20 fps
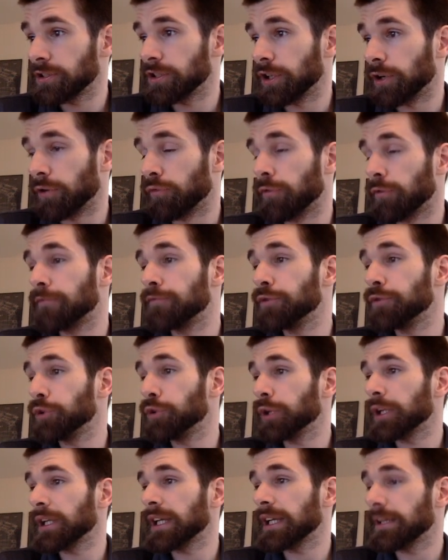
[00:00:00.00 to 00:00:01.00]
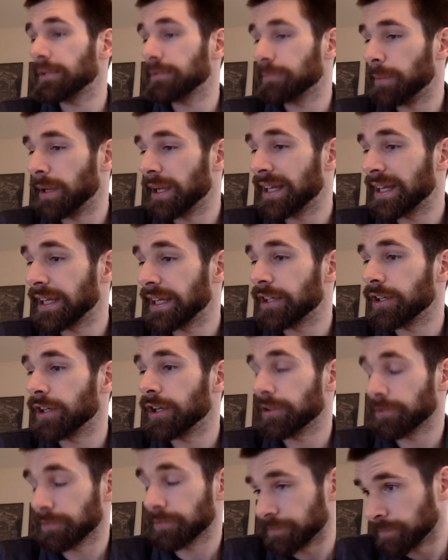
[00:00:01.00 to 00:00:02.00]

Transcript: reviewing it, making it known.